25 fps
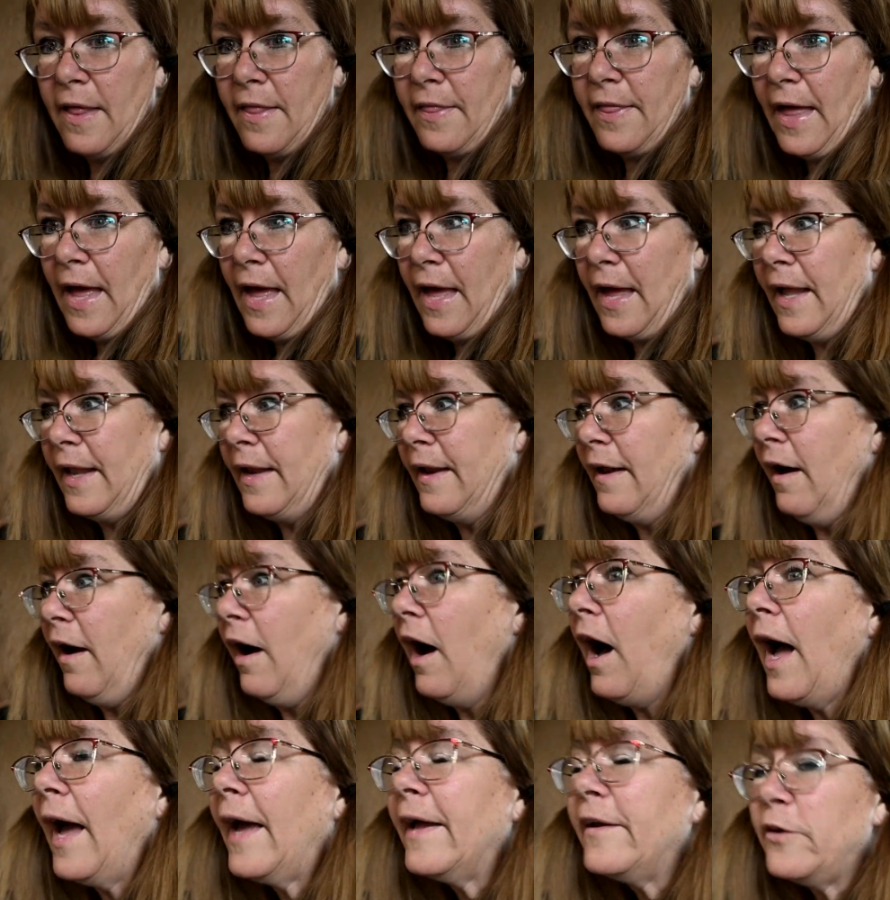then
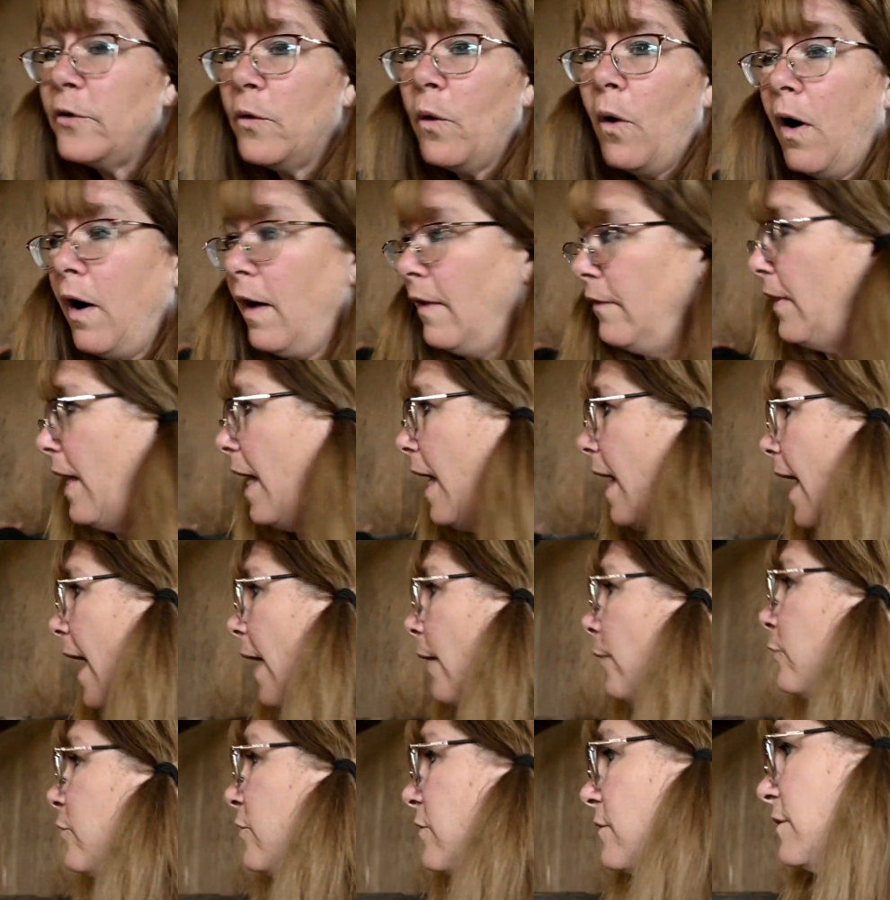I do all the
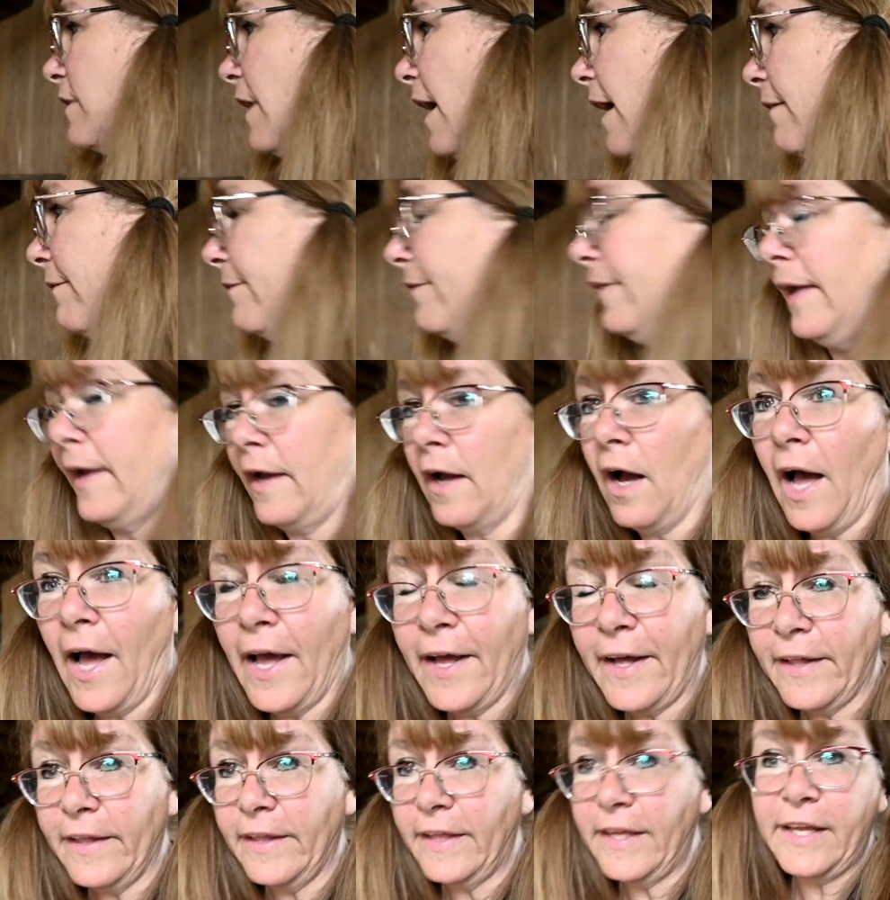house stuff. Like
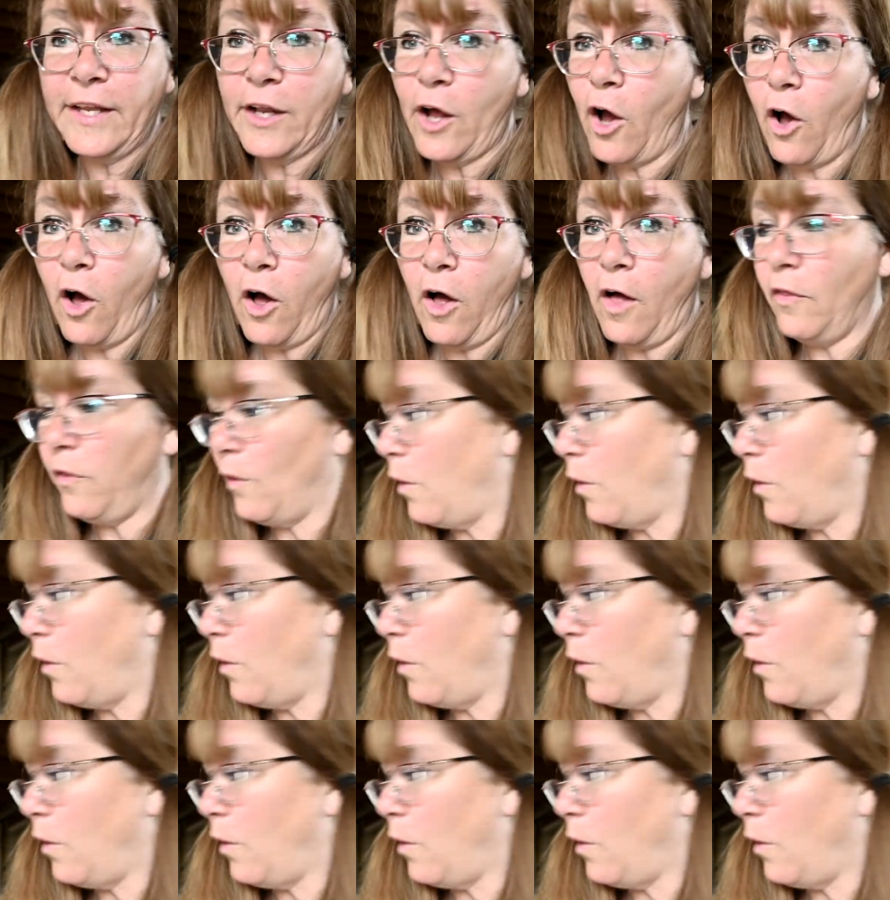I clean all